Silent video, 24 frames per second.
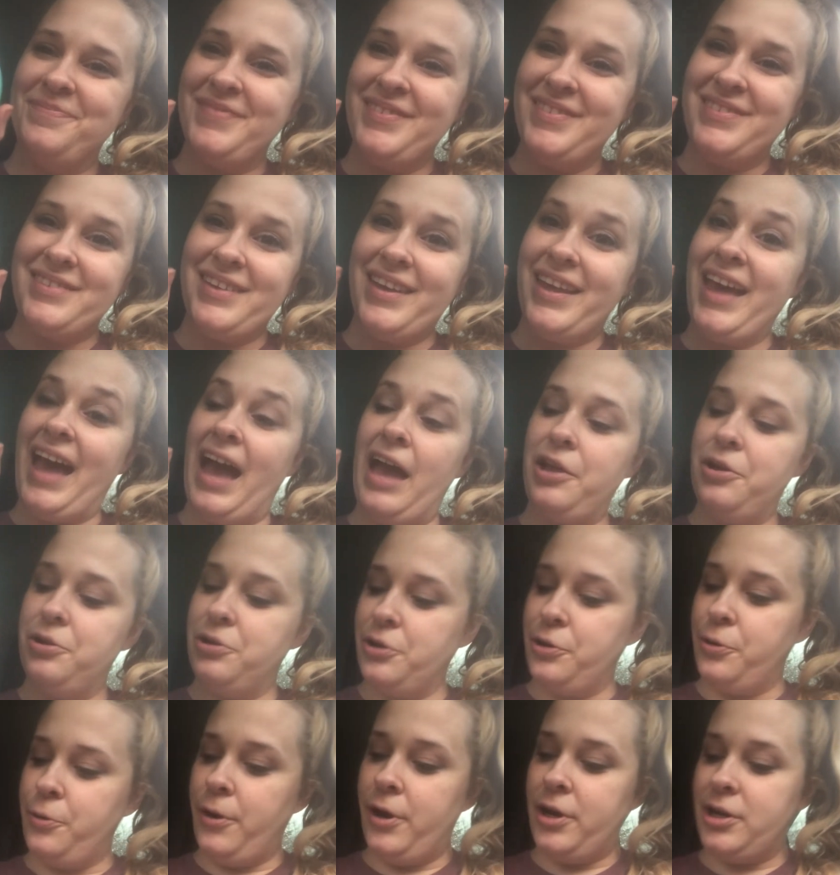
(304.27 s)
It's a cat
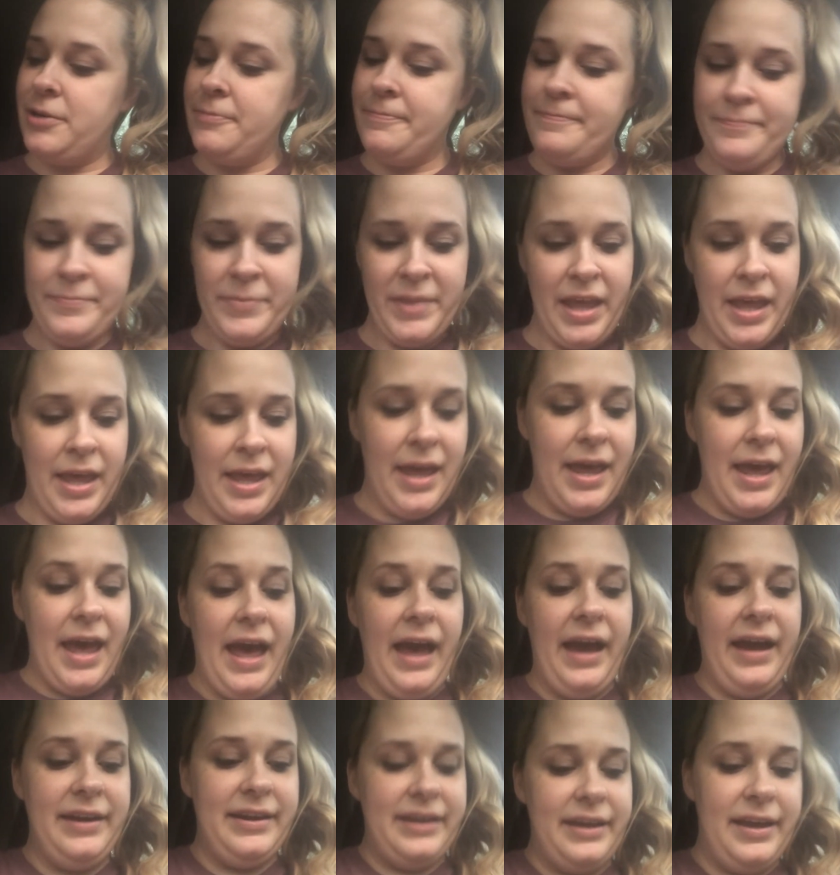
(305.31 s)
unicorn.
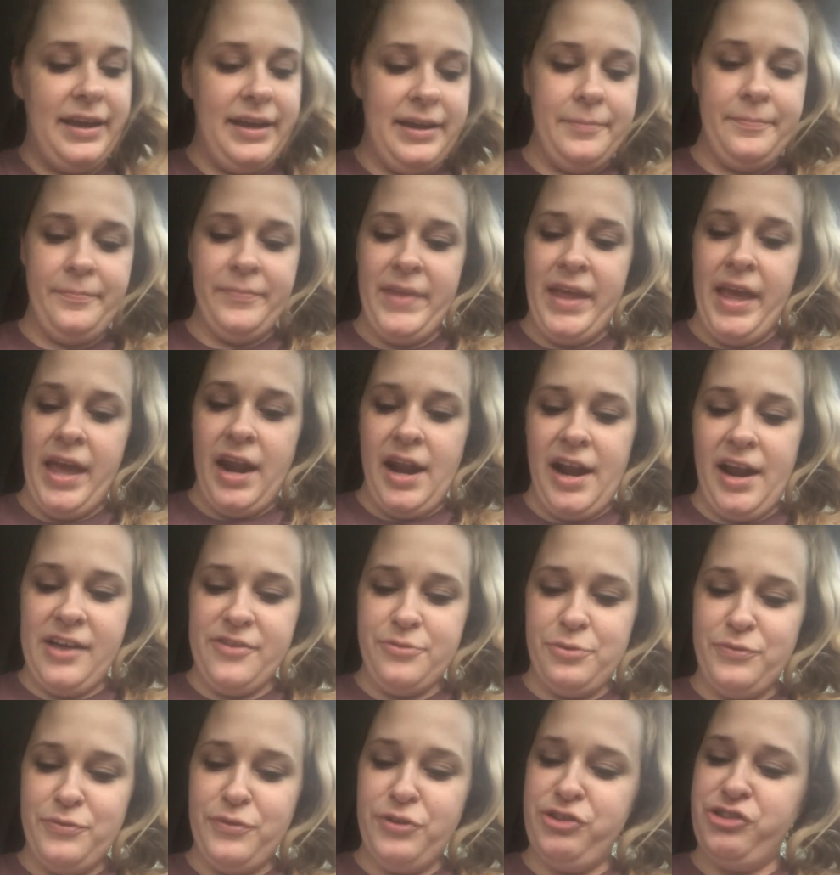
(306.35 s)
I dig it. And I got
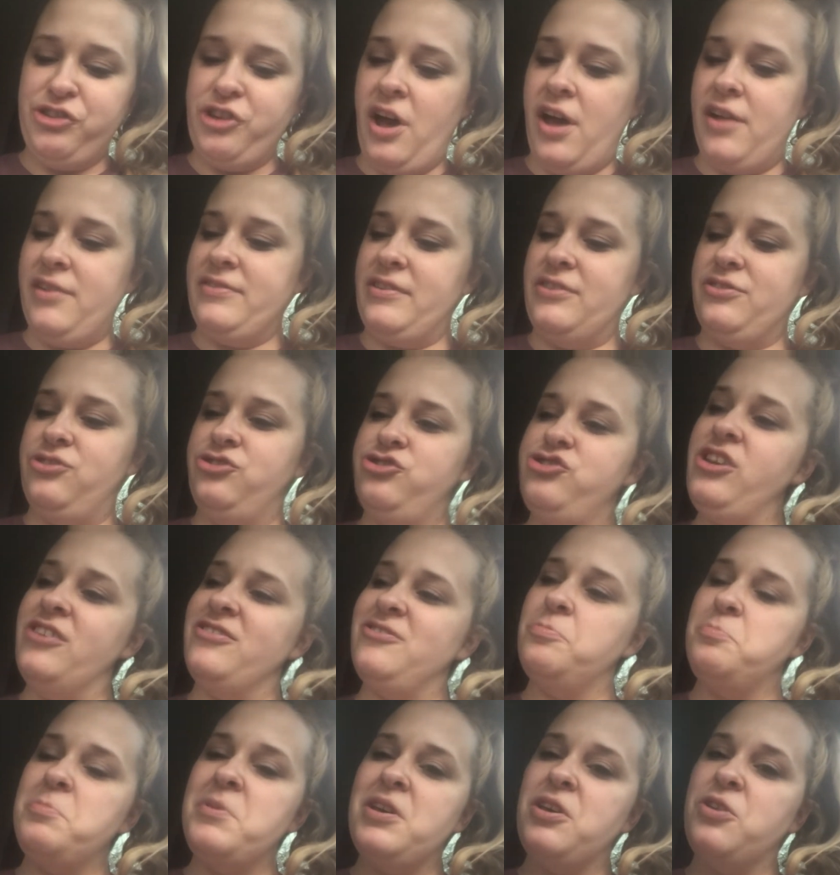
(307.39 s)
this one for Sean. It says
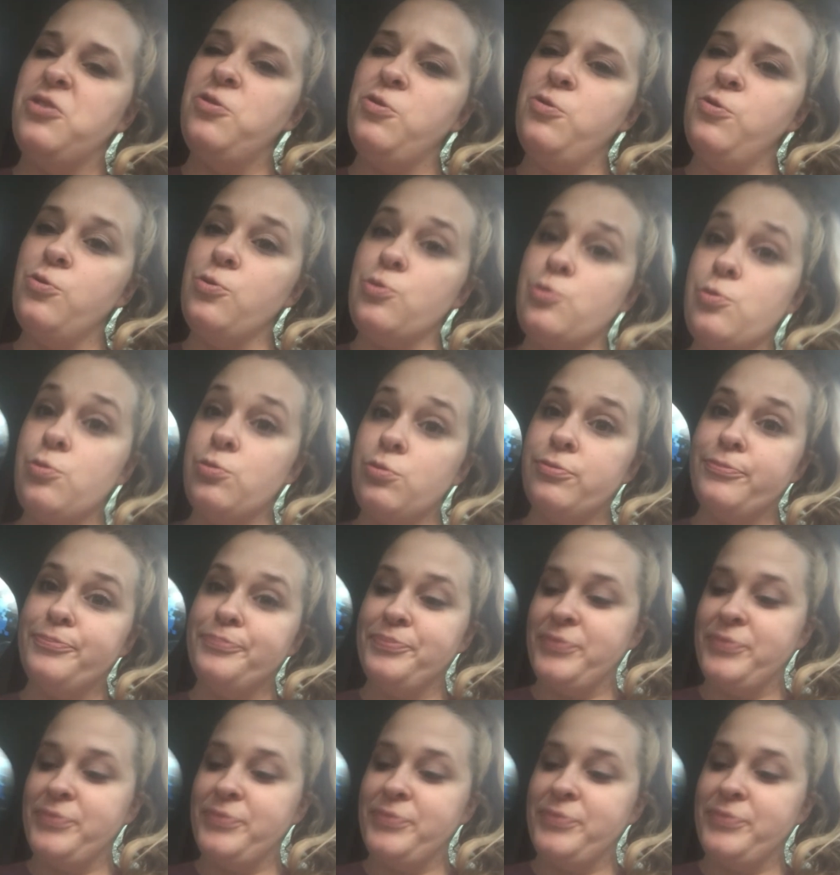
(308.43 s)
just be cool.